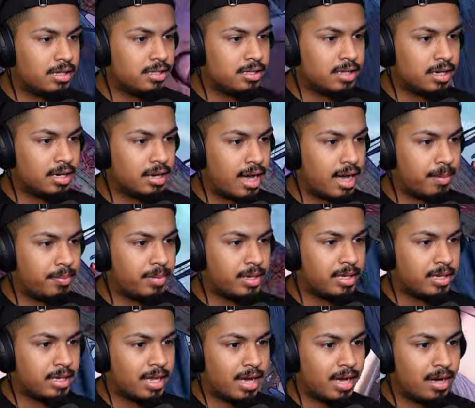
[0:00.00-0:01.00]
should not be
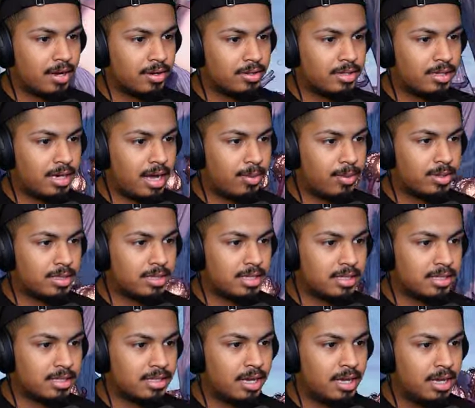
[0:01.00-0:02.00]
allowed. Not with
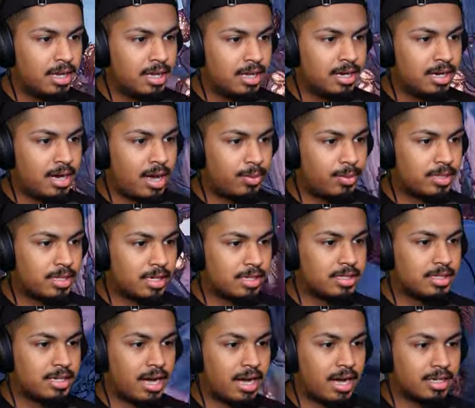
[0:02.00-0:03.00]
this, not with the
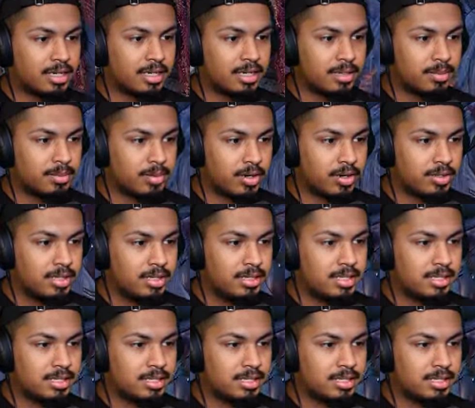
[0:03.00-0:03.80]
shotgun, bro. This